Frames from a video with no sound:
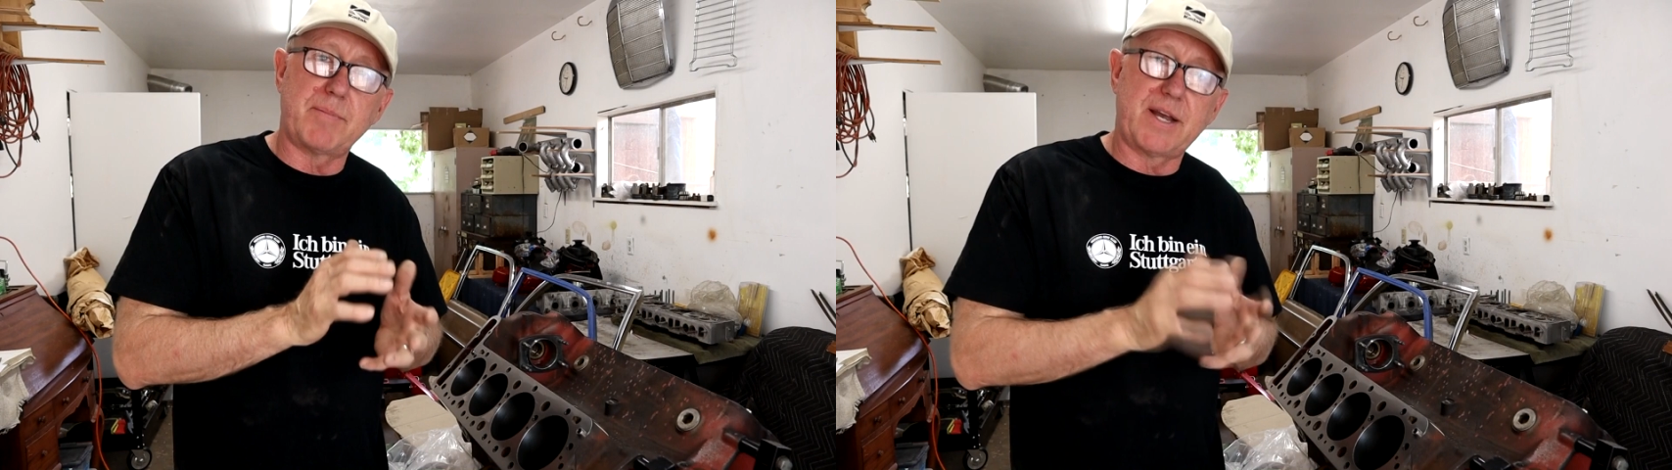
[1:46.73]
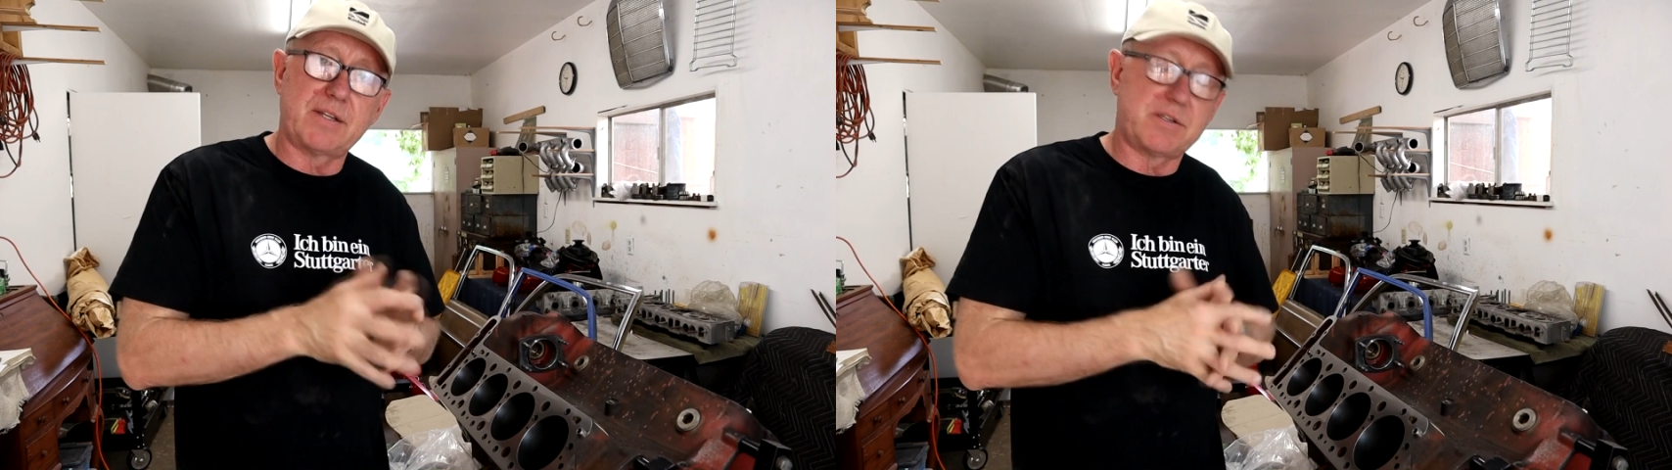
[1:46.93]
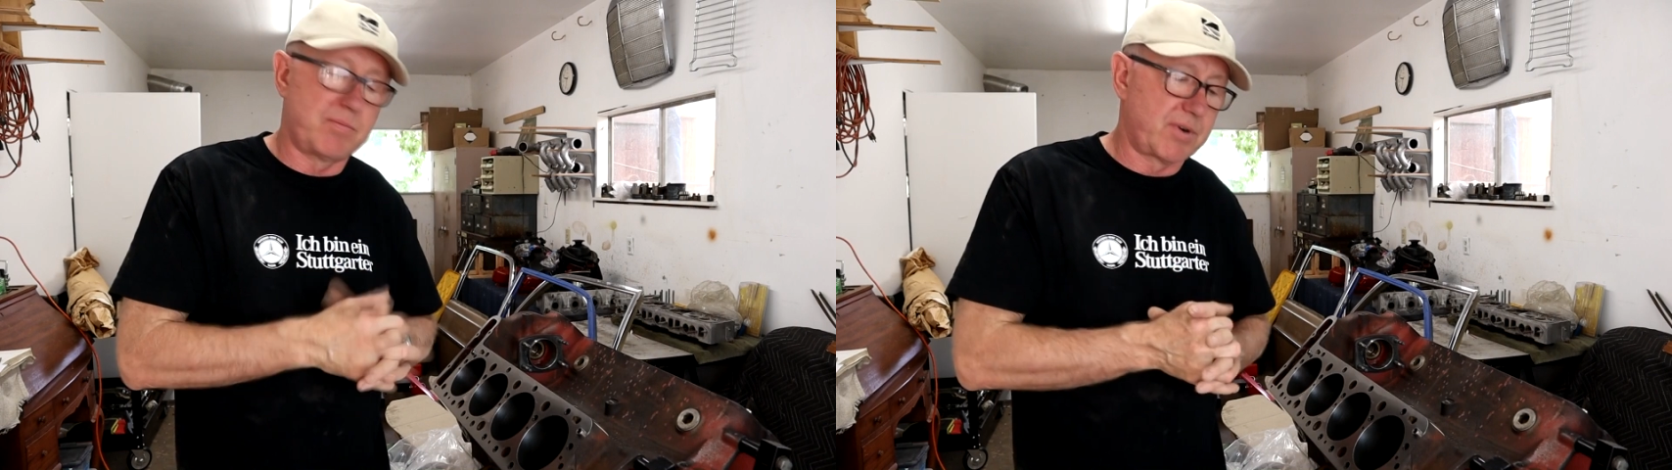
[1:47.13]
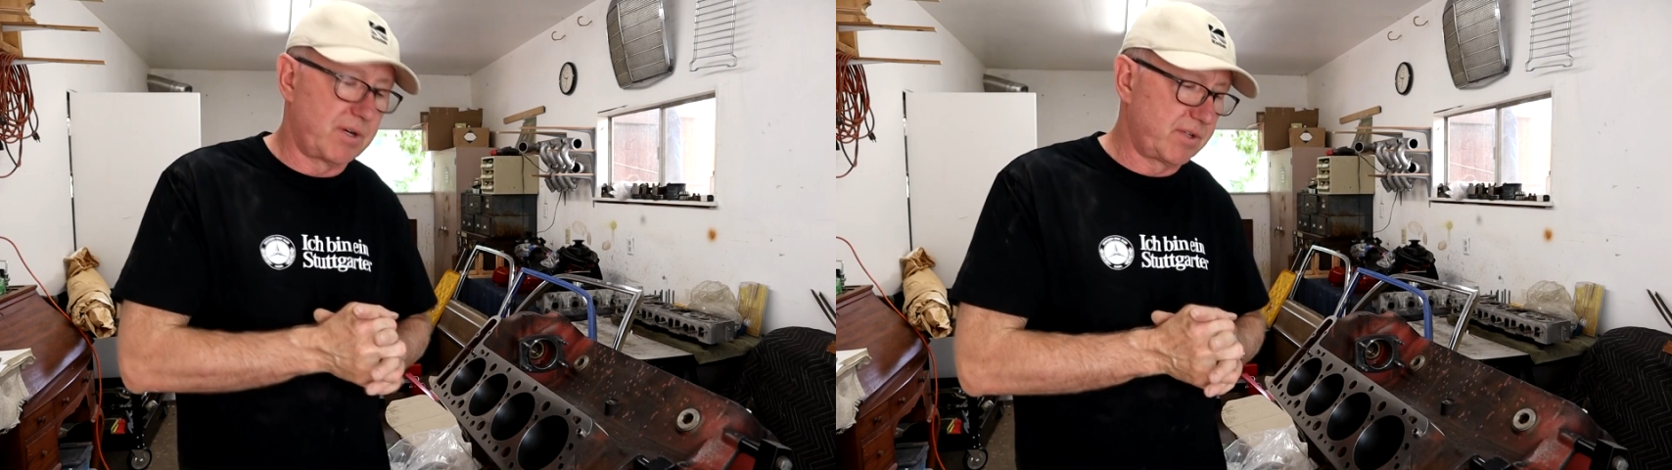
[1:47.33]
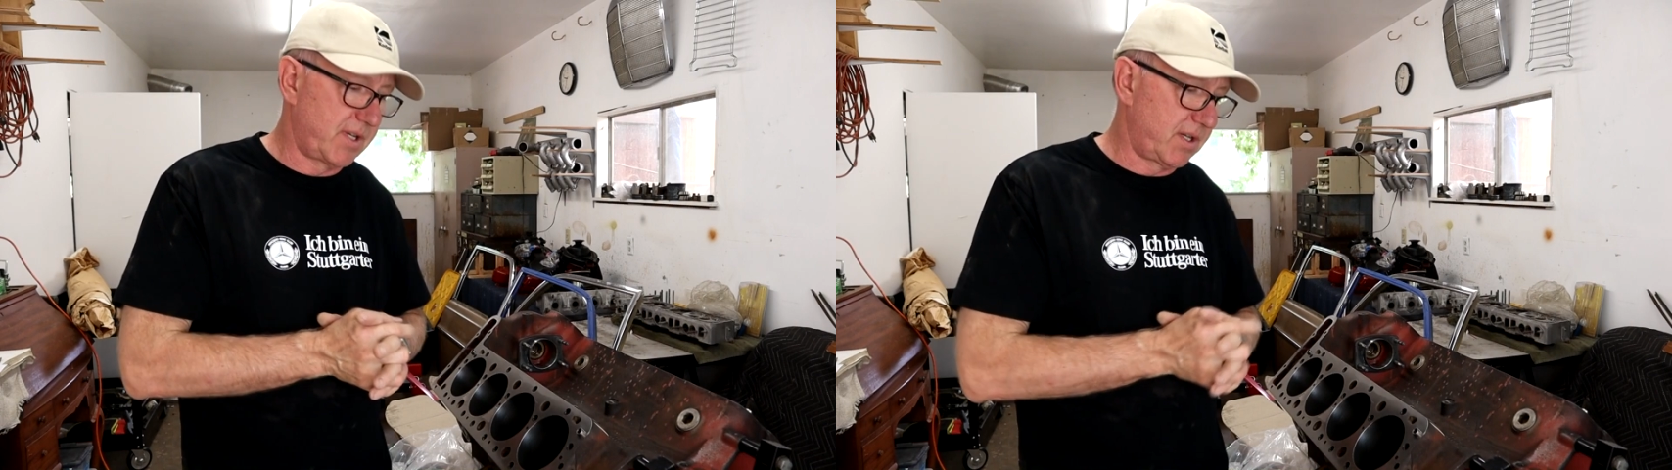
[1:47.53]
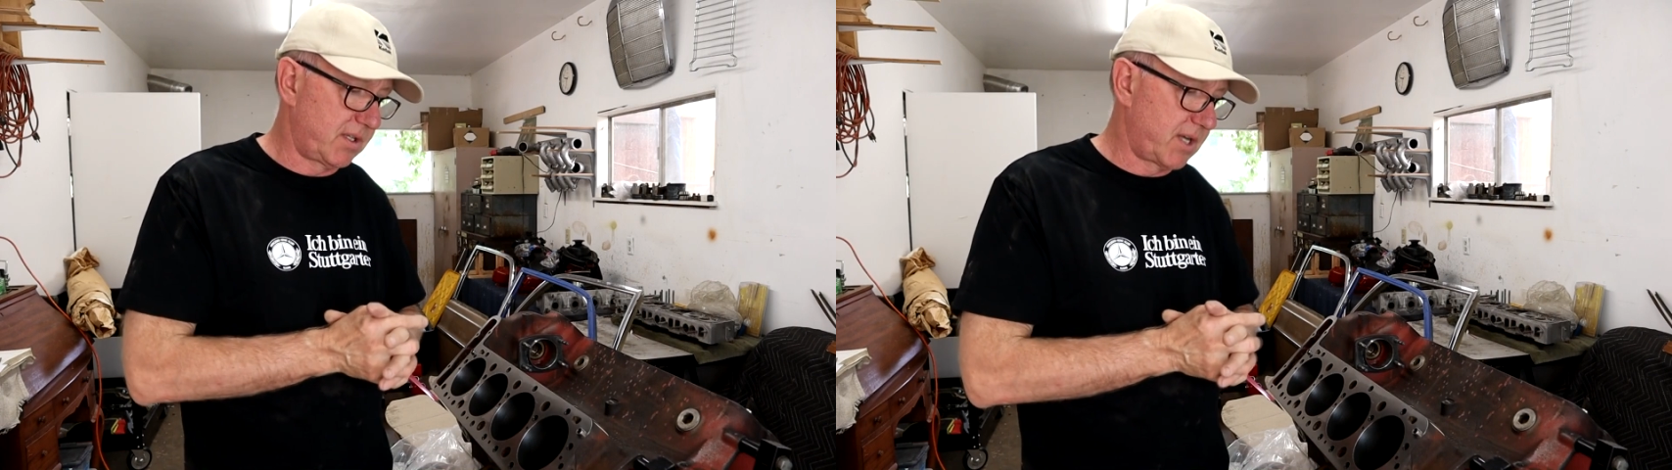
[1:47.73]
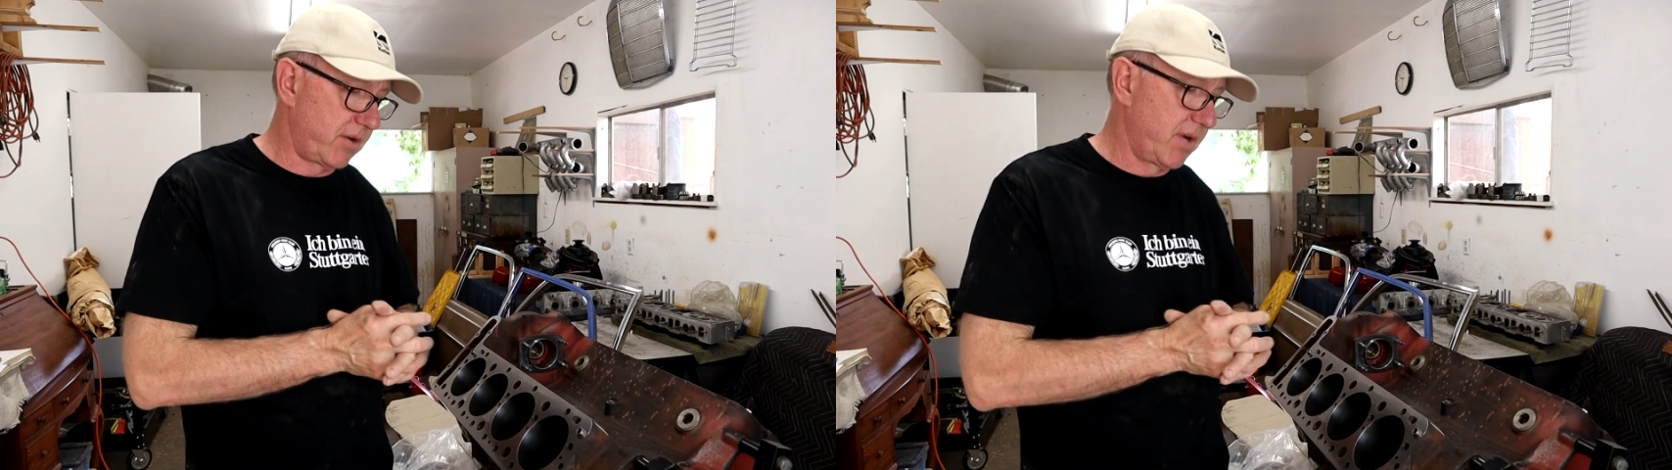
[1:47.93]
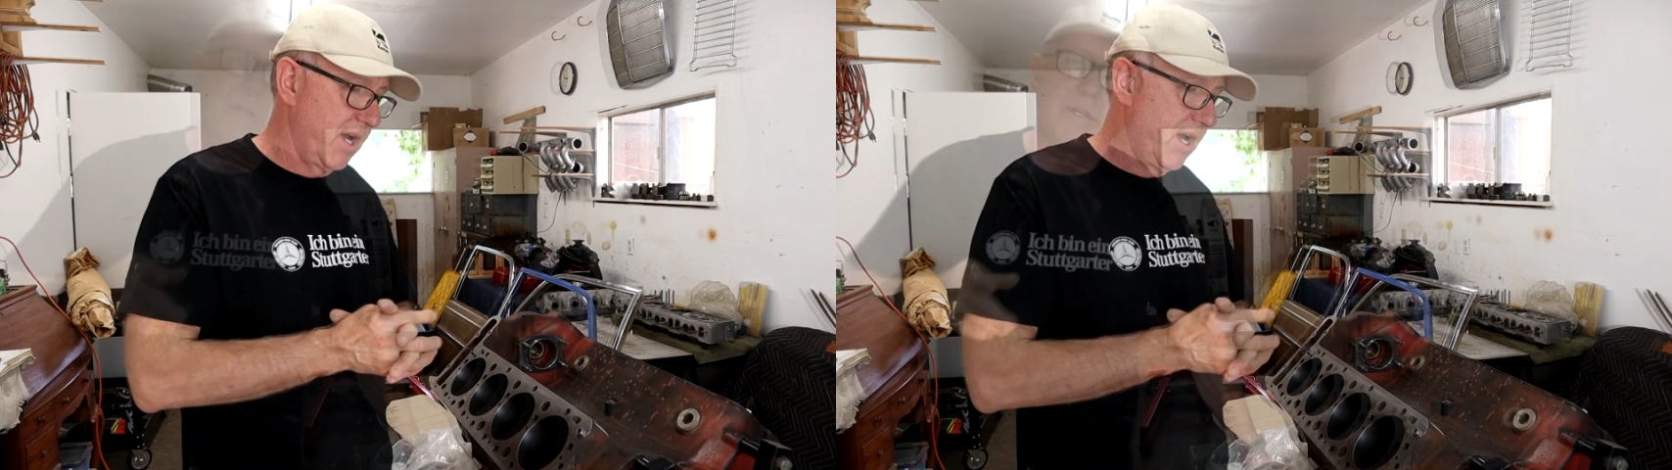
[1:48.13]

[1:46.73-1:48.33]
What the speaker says: balancing process. So